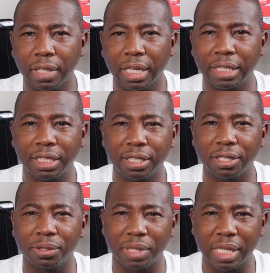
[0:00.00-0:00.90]
I just
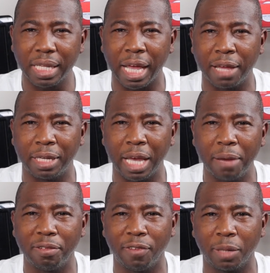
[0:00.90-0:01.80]
don't see that. And
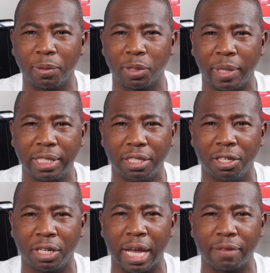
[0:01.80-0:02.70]
game developers basically
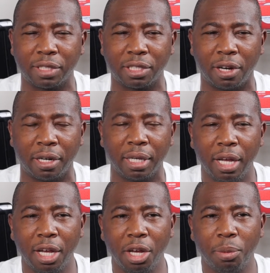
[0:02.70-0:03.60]
gonna have to start
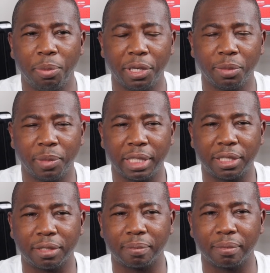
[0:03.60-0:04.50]
pretty much